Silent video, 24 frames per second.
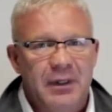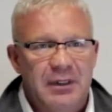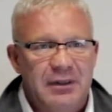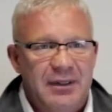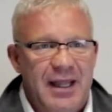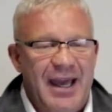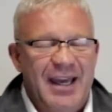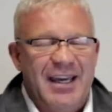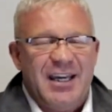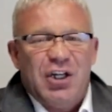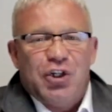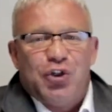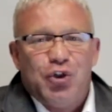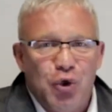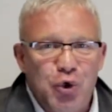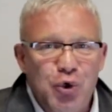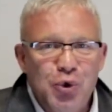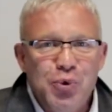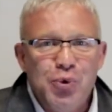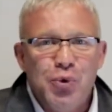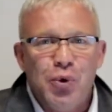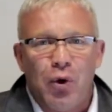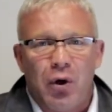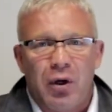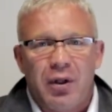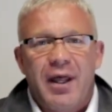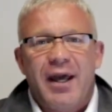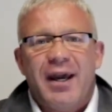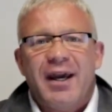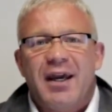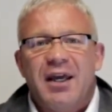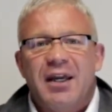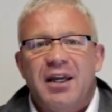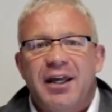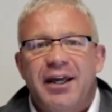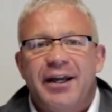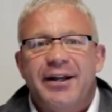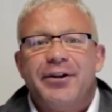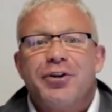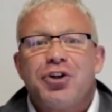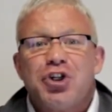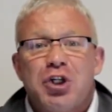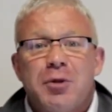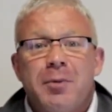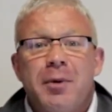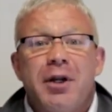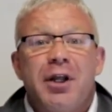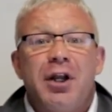like a tool or like an
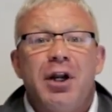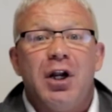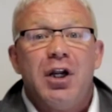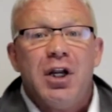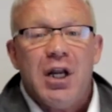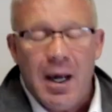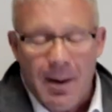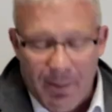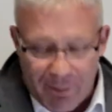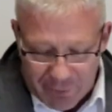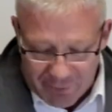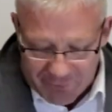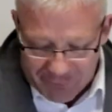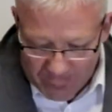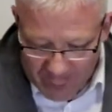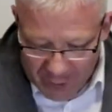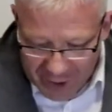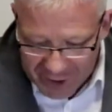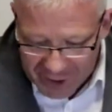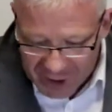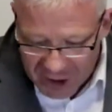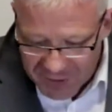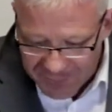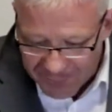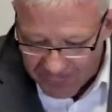instrument in a number of ways.